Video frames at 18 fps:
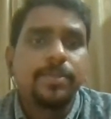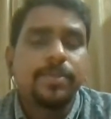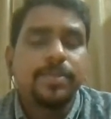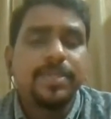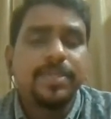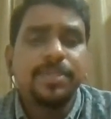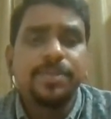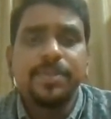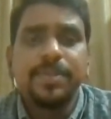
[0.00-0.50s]

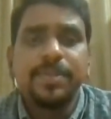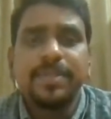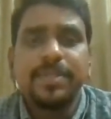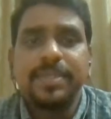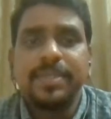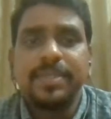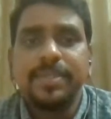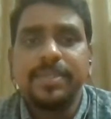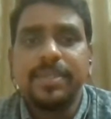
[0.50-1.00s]
So this
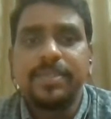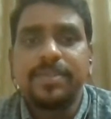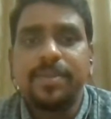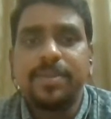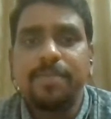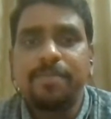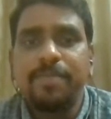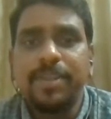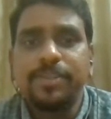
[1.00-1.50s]
theory is a
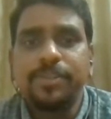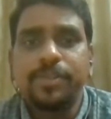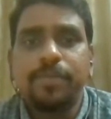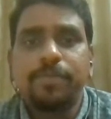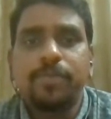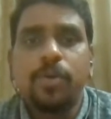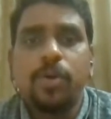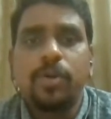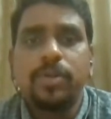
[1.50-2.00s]
reflection
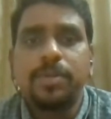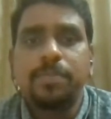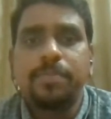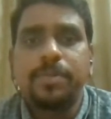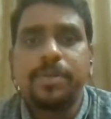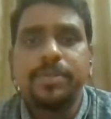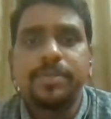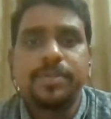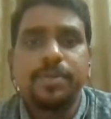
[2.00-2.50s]
of
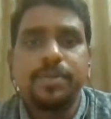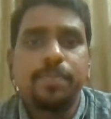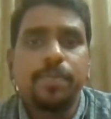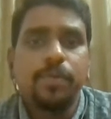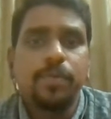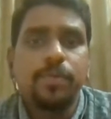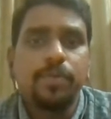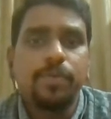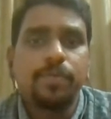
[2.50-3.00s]
contemporary
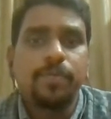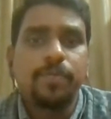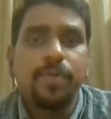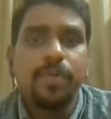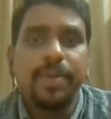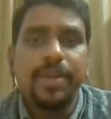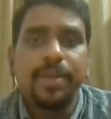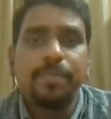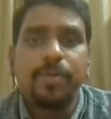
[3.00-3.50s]
support
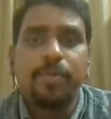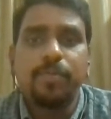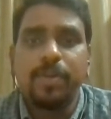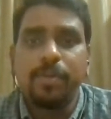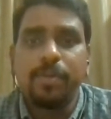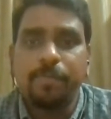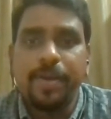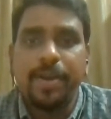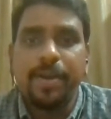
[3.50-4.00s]
for labor
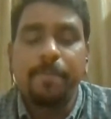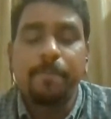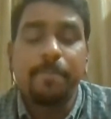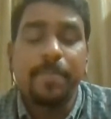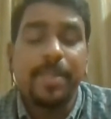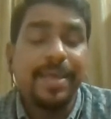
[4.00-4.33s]
welfare,